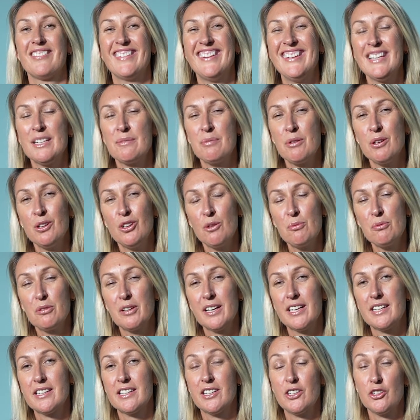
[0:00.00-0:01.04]
This model
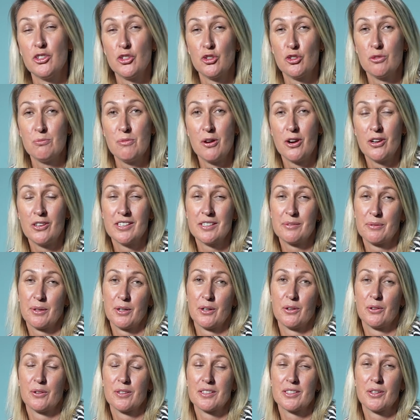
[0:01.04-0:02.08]
operates in dual mode as
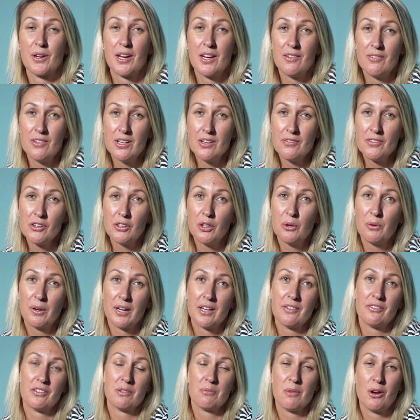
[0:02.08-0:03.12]
well, so even if you're
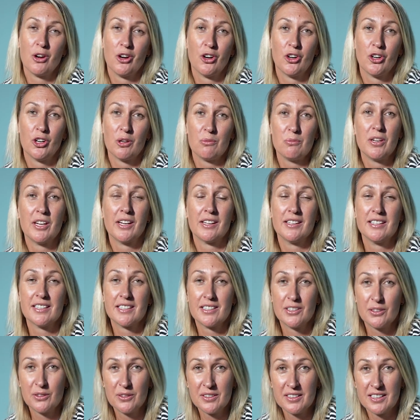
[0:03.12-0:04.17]
away from home, you can
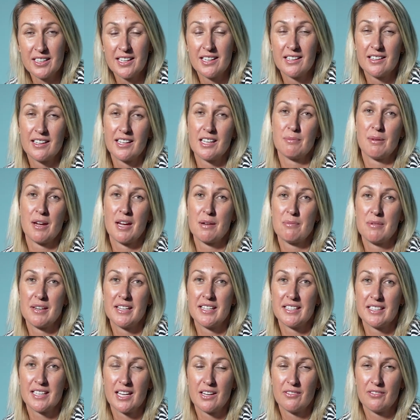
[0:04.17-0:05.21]
still see that your
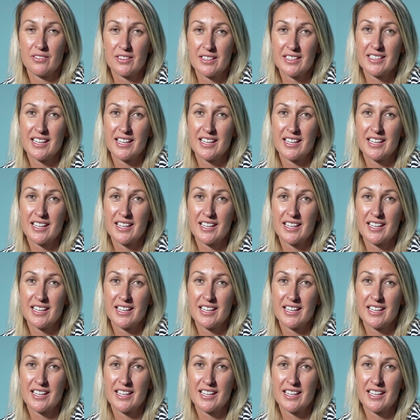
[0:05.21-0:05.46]
baby is safe and